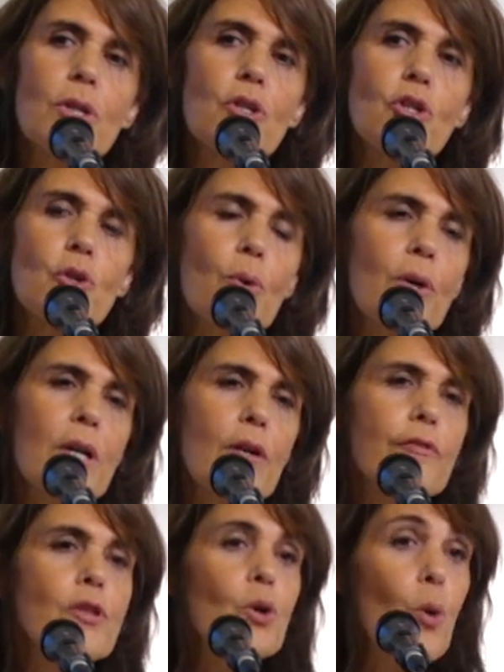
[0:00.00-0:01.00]
the story
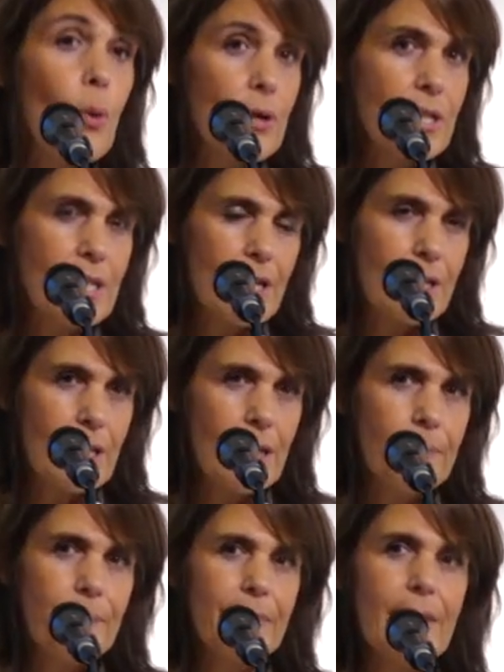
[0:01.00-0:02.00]
of the core
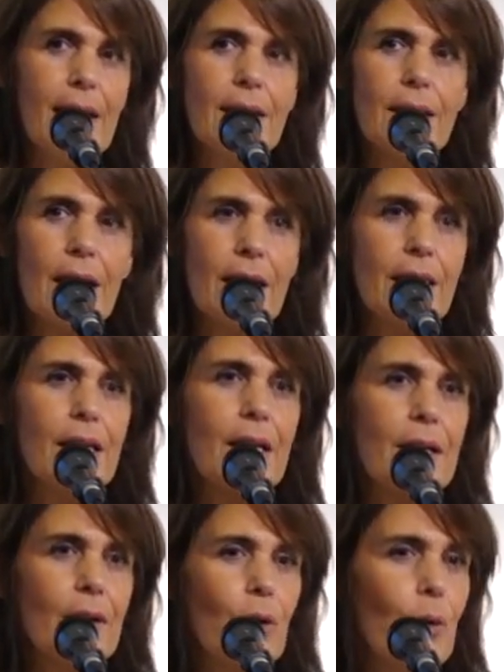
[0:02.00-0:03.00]
study that I
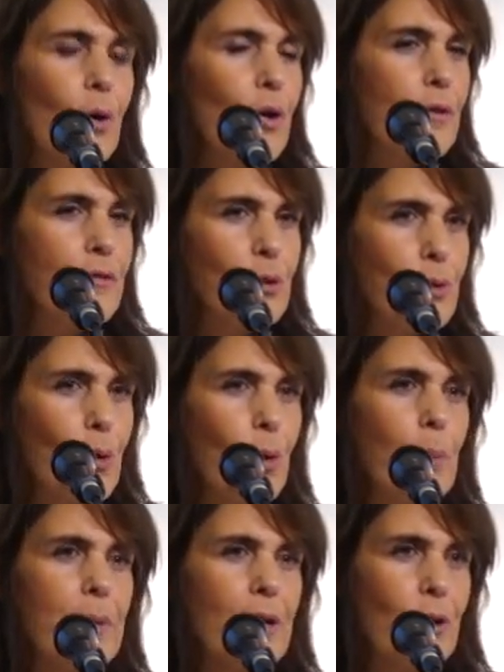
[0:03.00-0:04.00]
think all of you
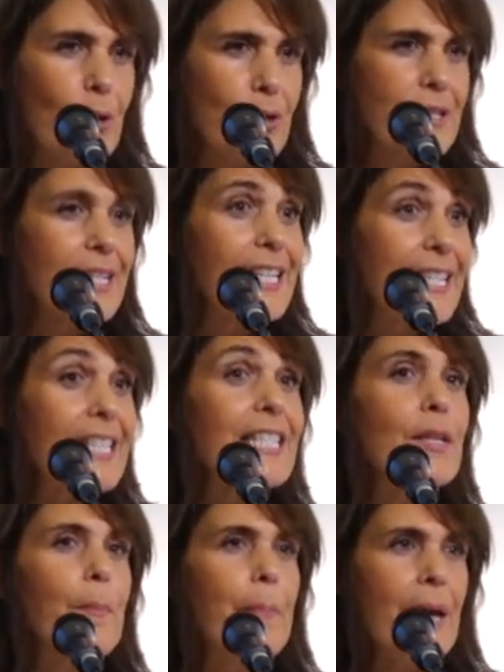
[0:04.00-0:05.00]
know, because it
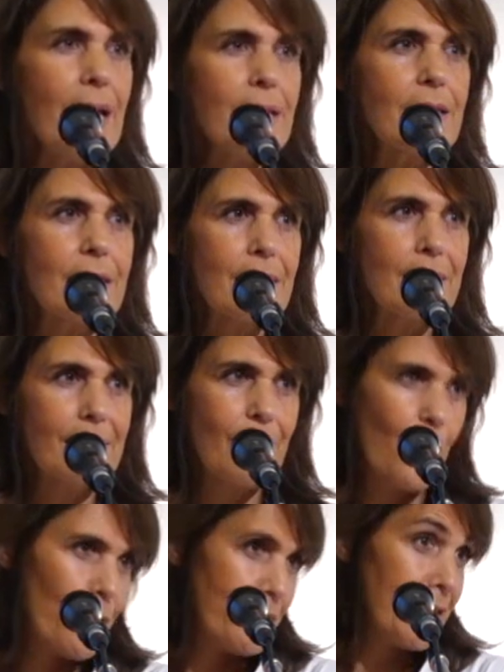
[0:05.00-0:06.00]
is the base
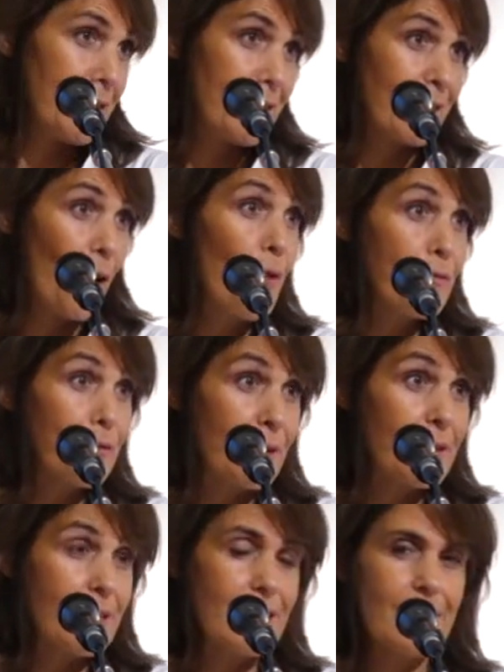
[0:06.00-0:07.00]
of this
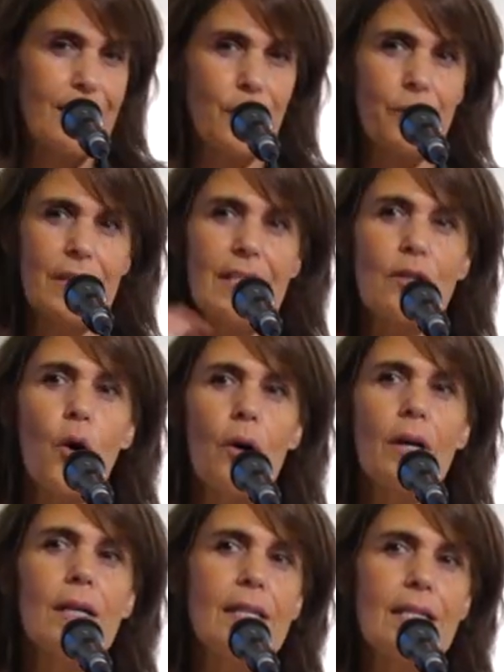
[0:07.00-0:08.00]
conference. So
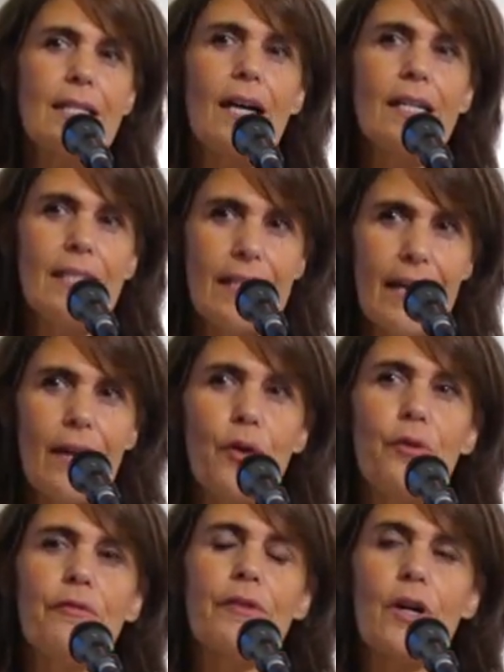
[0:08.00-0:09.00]
this idea
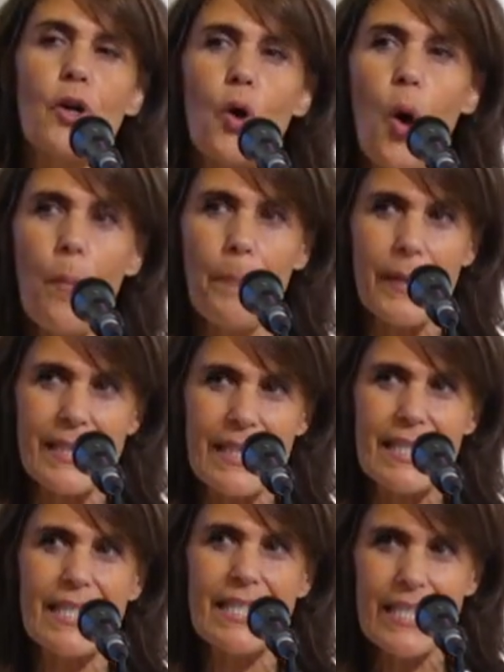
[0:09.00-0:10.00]
of a
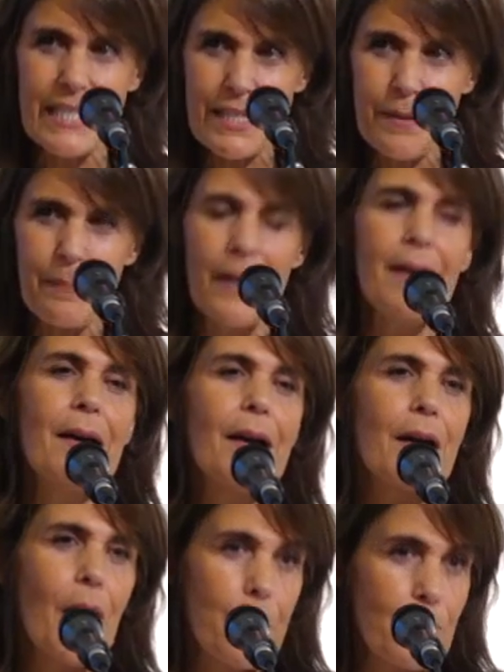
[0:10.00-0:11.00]
competent system
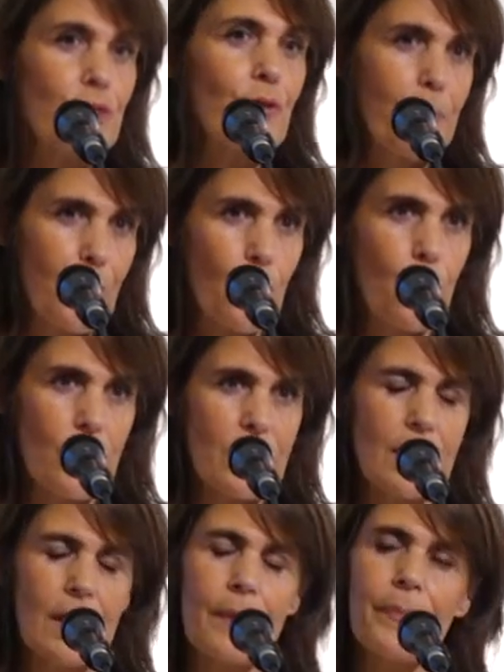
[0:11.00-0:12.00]
comes from the core
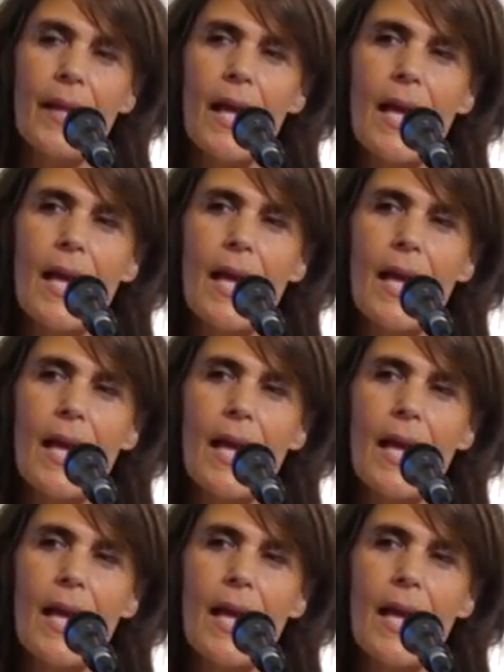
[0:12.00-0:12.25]
study.